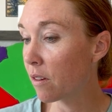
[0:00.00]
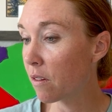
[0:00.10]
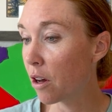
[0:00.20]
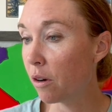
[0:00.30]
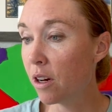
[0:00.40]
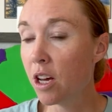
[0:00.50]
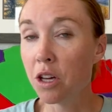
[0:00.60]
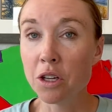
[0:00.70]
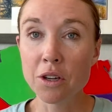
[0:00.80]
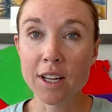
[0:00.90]
So
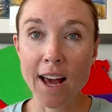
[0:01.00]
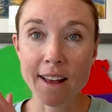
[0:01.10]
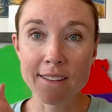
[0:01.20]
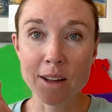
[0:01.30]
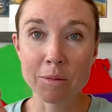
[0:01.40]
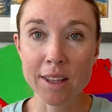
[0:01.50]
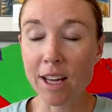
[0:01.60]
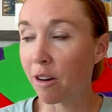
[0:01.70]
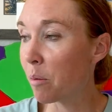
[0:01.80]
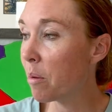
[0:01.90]
you can ask them what
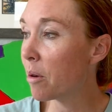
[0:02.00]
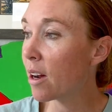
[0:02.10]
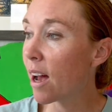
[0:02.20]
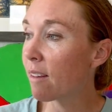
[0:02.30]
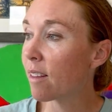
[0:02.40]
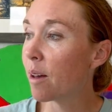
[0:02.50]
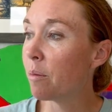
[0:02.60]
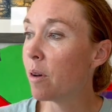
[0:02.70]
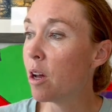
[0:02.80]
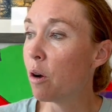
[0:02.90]
they remember, ask
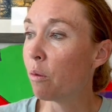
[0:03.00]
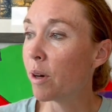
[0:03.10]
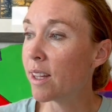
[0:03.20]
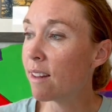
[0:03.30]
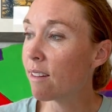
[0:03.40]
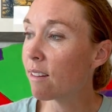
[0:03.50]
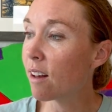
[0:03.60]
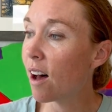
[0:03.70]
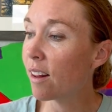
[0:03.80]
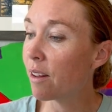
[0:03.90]
them what this is
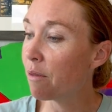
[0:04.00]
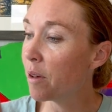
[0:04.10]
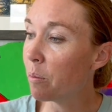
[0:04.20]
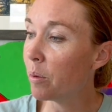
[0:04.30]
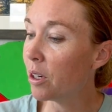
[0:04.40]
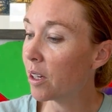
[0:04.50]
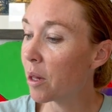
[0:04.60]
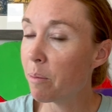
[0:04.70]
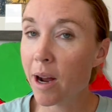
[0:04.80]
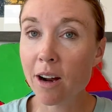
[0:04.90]
called, the fipple, the
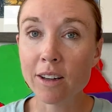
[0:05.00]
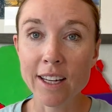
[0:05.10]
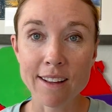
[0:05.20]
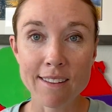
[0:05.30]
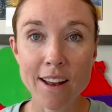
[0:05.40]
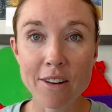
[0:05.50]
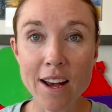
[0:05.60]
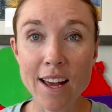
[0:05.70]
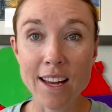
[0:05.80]
barrel, etc.